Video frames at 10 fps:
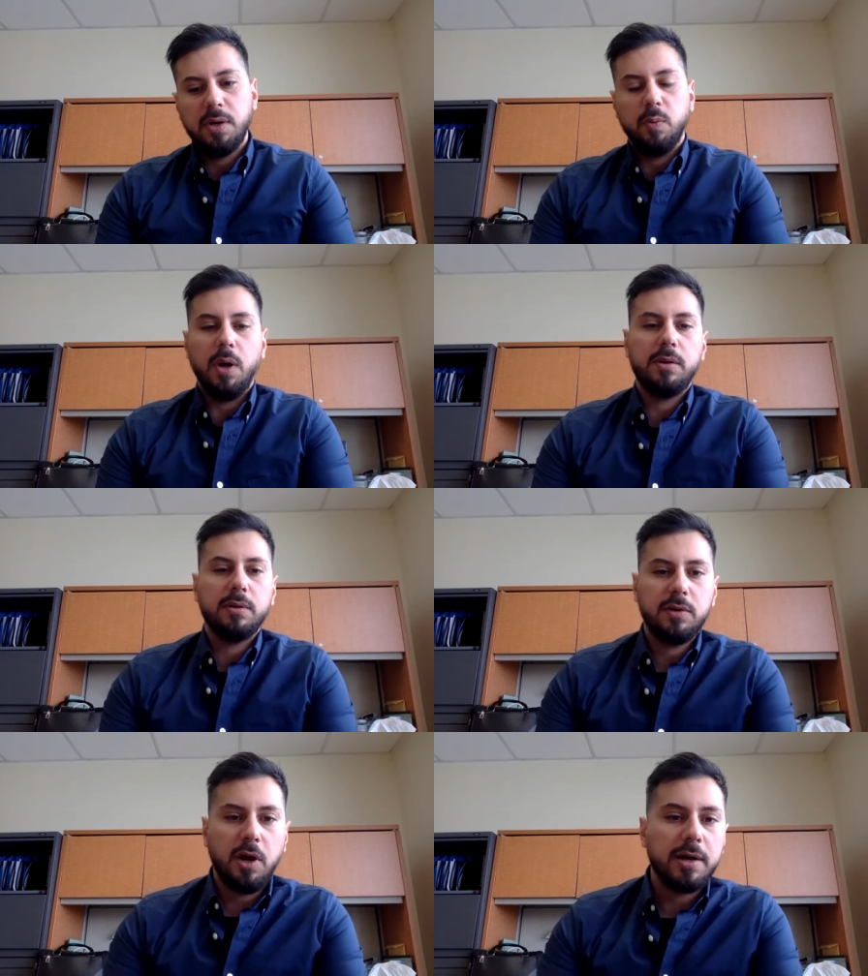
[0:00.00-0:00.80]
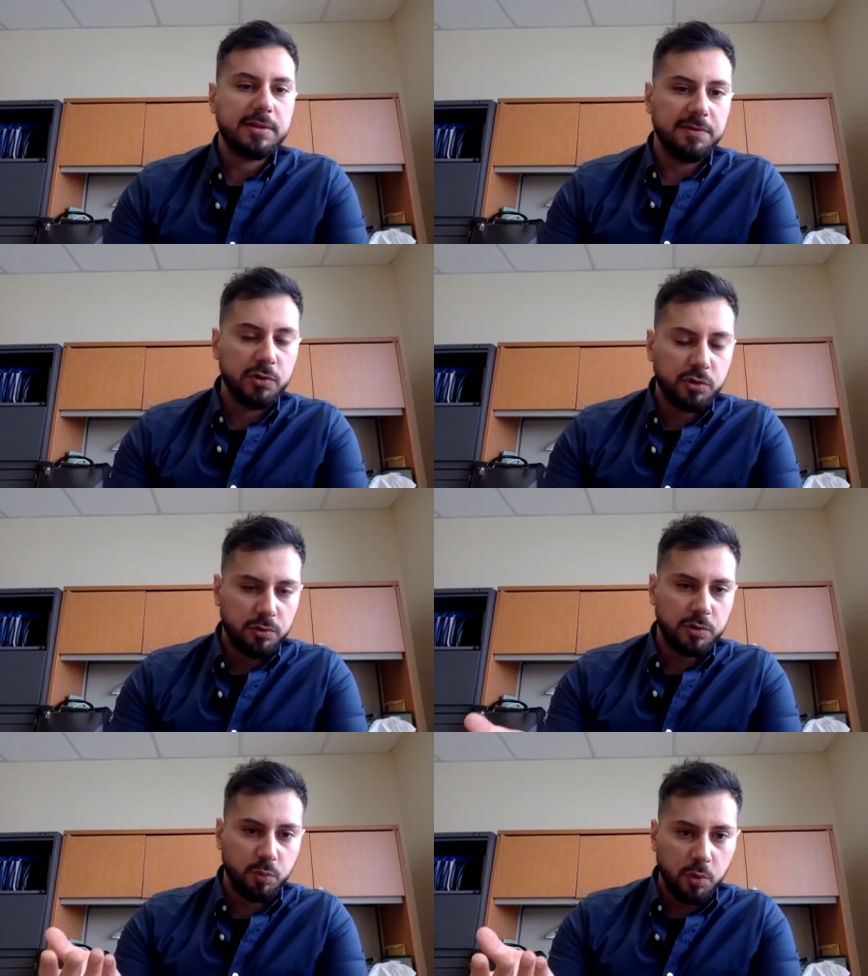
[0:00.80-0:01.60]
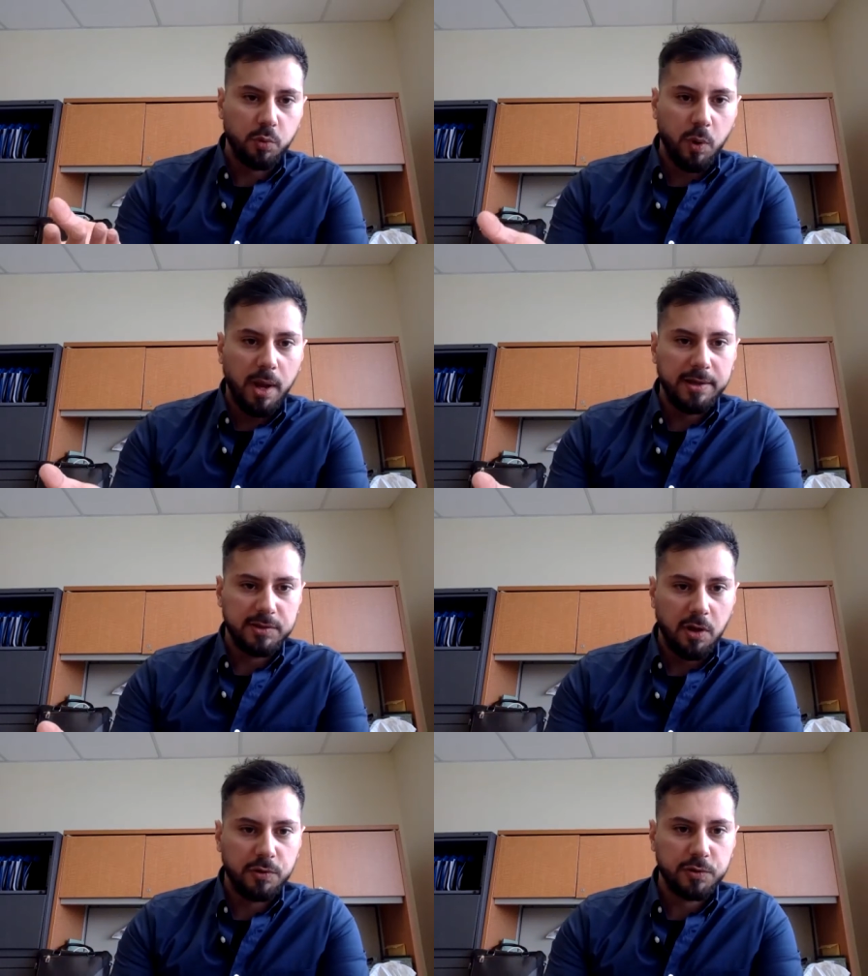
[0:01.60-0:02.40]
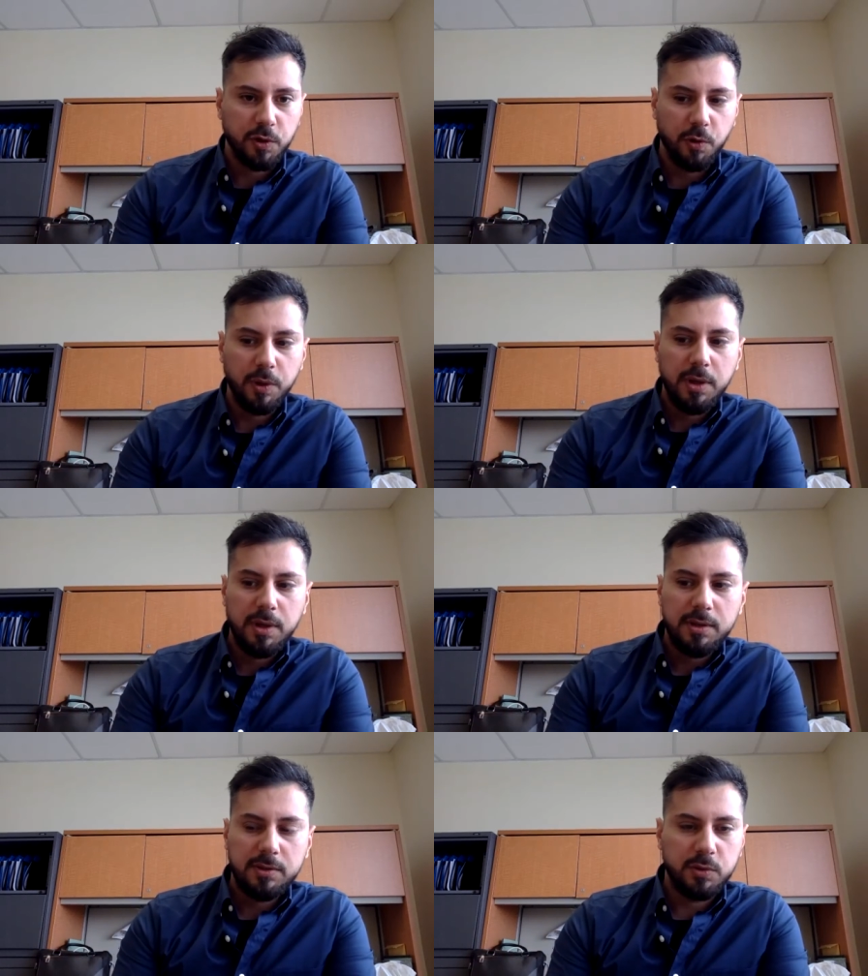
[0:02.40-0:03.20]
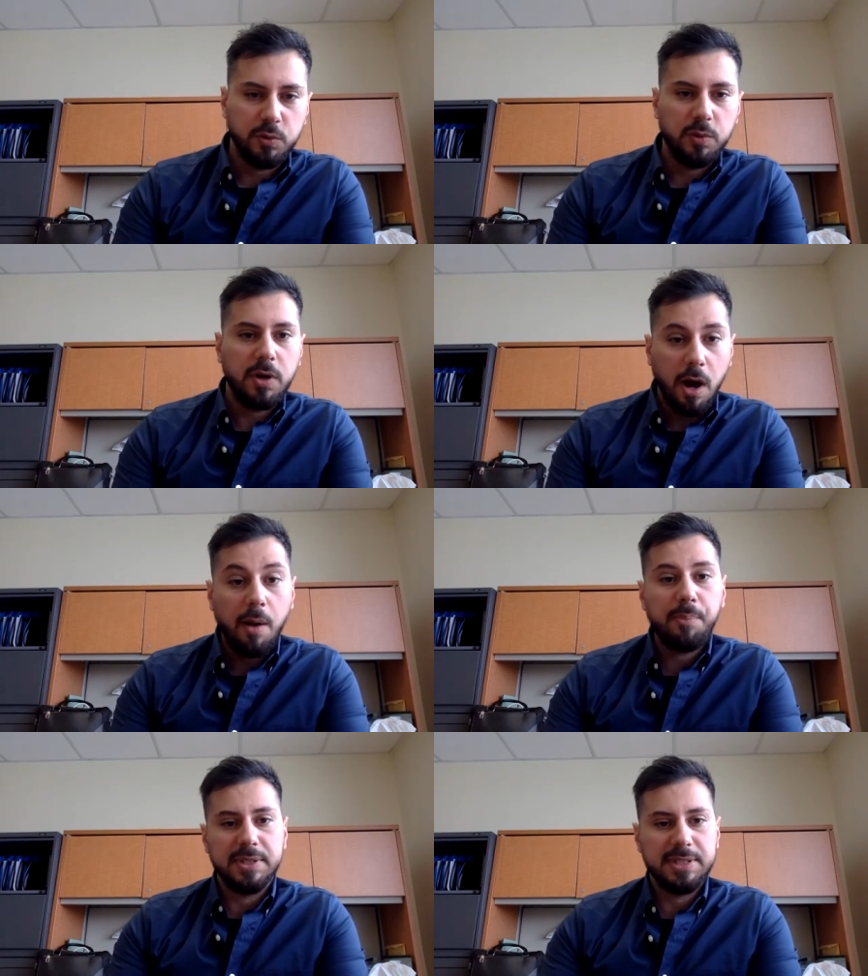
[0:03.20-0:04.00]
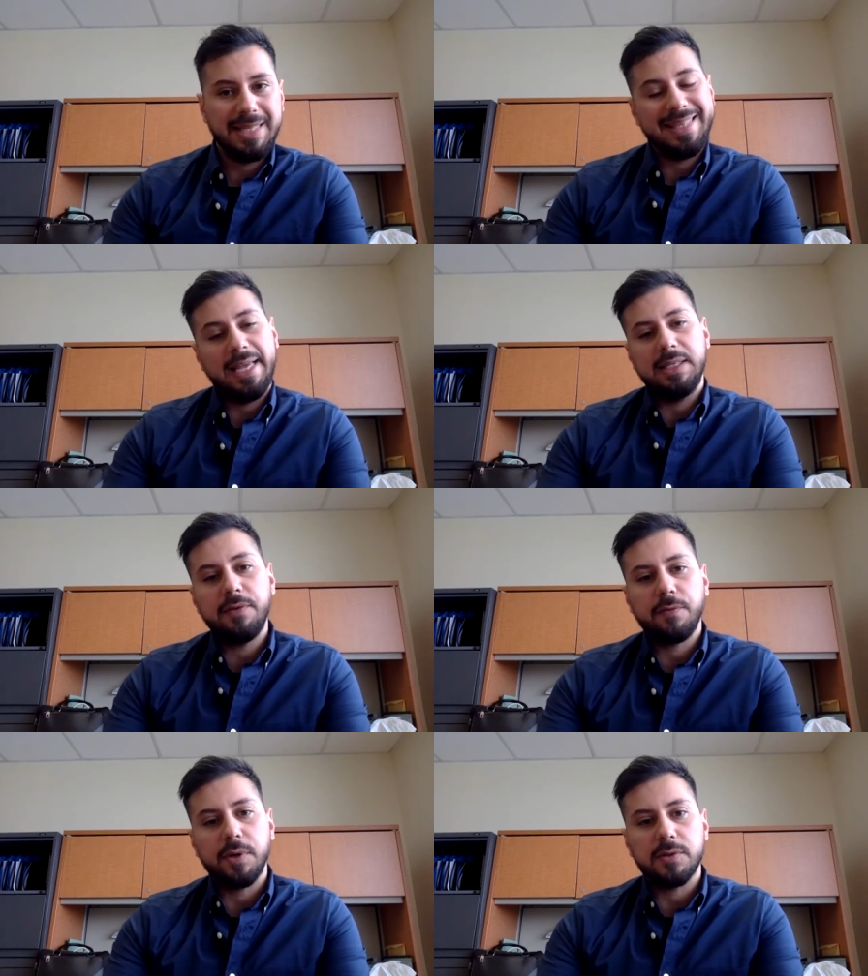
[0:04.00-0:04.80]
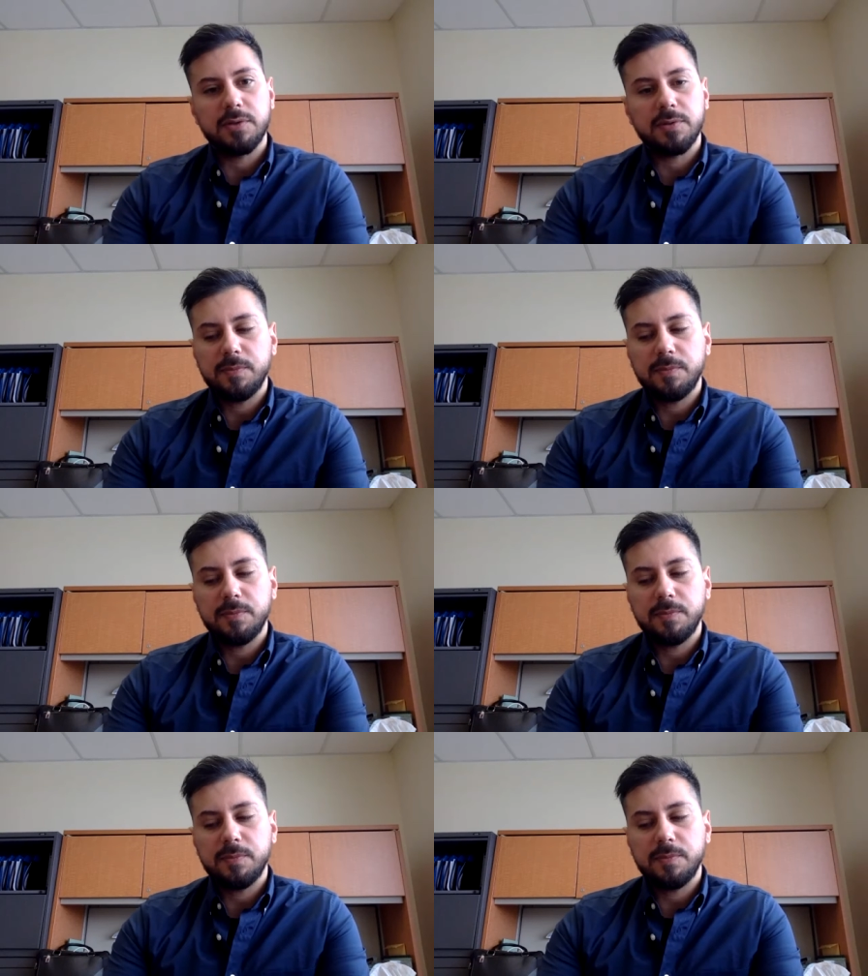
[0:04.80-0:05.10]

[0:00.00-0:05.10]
well, cost of insurance will rise also to compensate that difference.